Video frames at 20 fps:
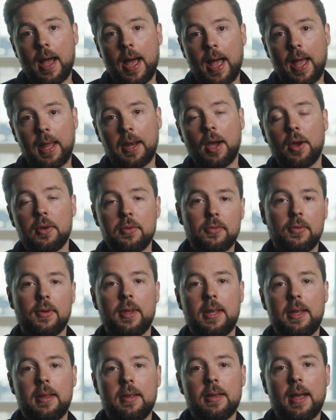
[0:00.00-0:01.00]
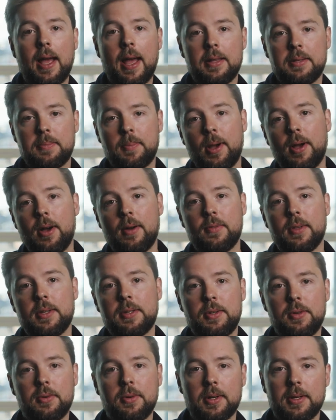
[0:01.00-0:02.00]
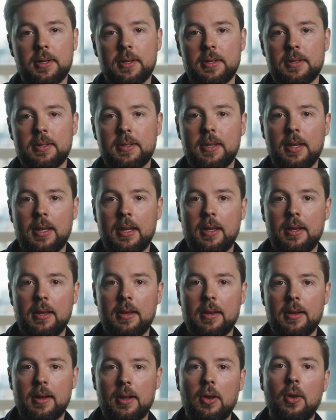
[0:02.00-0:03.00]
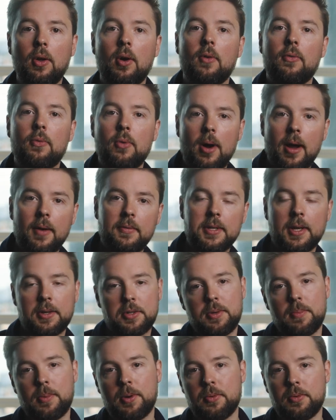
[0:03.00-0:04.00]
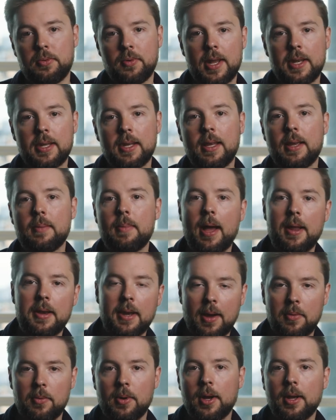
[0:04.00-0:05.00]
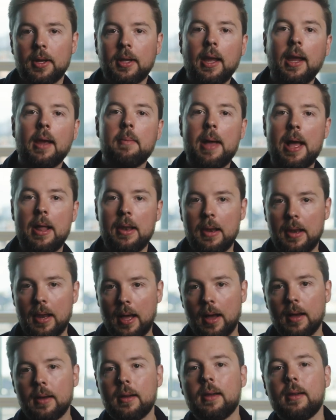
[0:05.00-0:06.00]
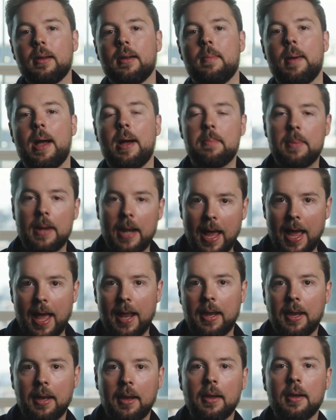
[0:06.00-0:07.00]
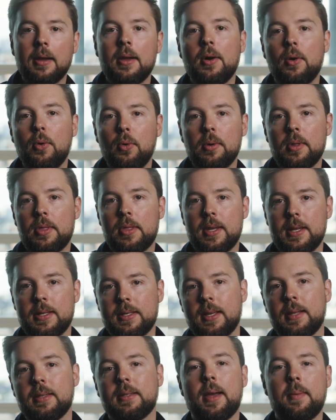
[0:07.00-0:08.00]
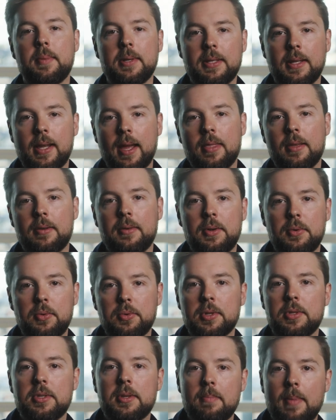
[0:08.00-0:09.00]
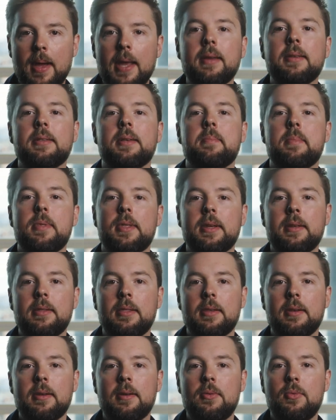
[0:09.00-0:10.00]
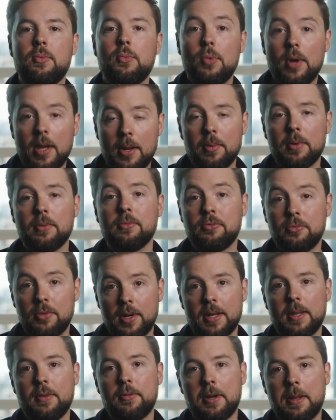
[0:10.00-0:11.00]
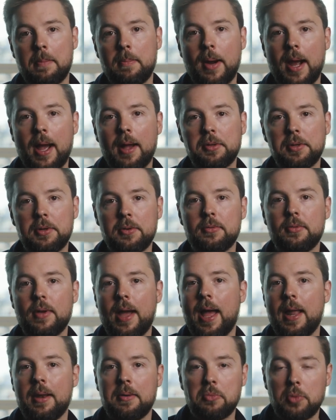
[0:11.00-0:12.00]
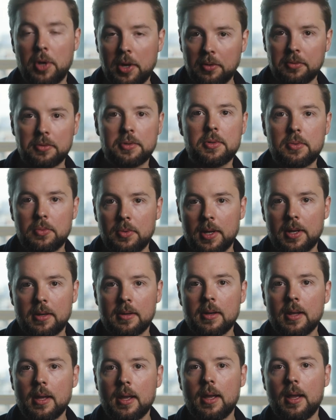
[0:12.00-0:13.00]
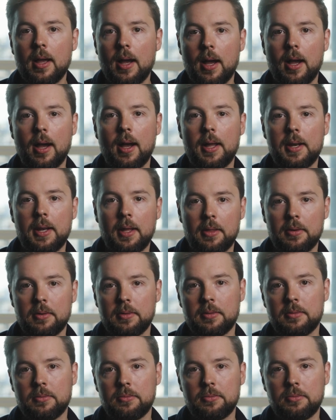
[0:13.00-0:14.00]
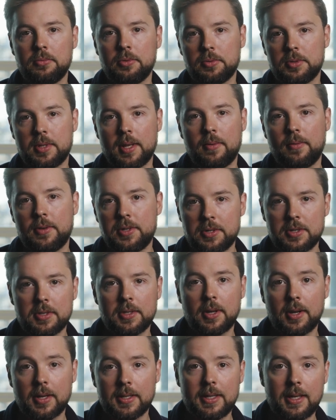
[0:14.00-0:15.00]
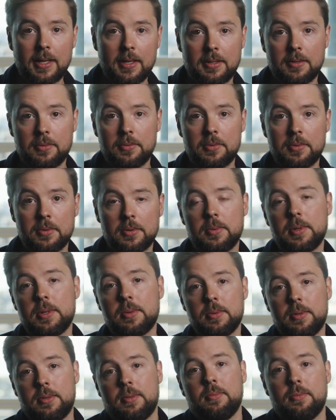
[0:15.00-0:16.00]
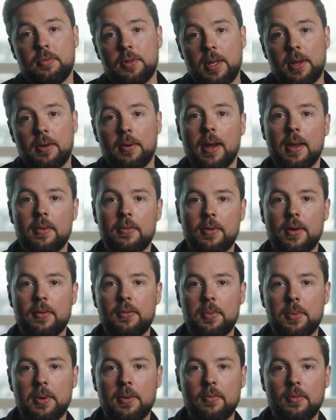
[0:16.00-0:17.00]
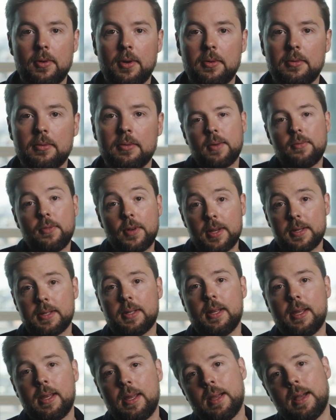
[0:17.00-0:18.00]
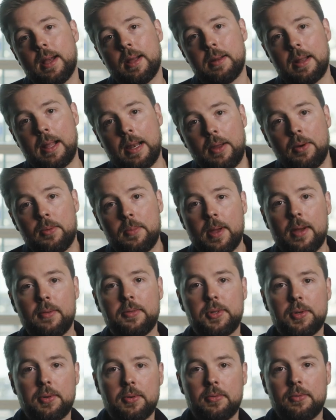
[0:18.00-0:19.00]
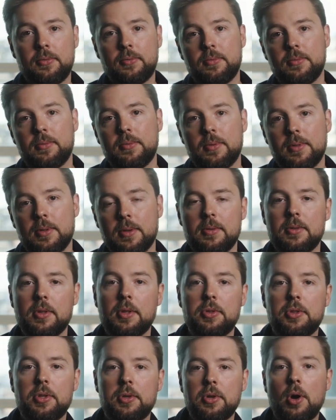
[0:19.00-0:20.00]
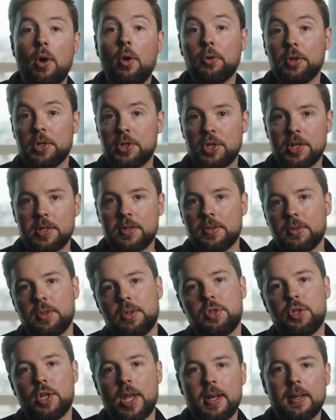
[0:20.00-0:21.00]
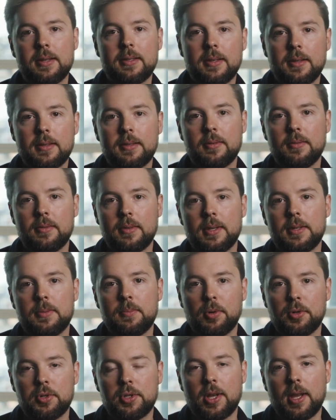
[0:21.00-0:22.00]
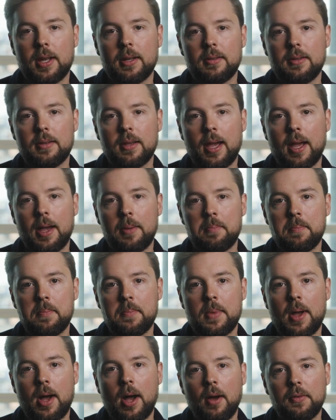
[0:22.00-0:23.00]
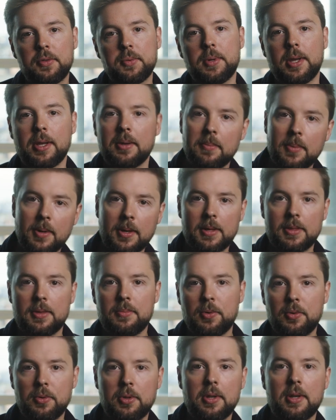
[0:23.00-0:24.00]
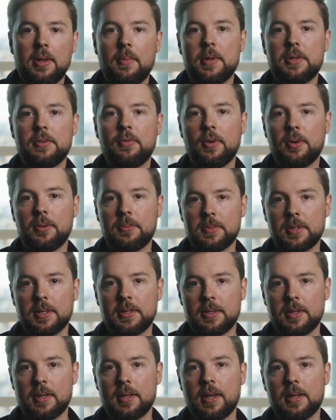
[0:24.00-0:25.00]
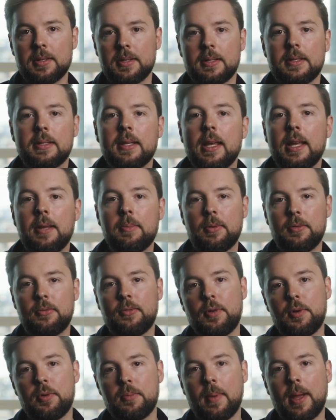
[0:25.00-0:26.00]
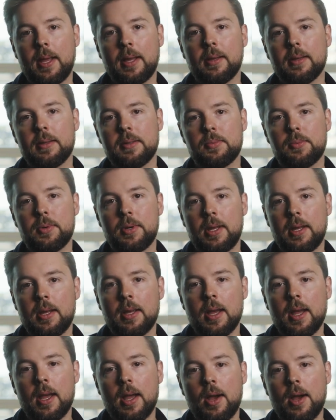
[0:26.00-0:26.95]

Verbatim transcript: And hopefully, as part of this, you're going to see a lot of what I've touched upon already about networking, about luck, about planning, all of these things coming together in order to make something that we were really, really proud of and went on to win uh, another Royal Television Society East Award, which was really great for everyone involved. Firstly, a, a little bit of sort of the, the, the, origins or the genesis of this project. Um, after we completed the More Than Image films as a, as a team of filmmakers, we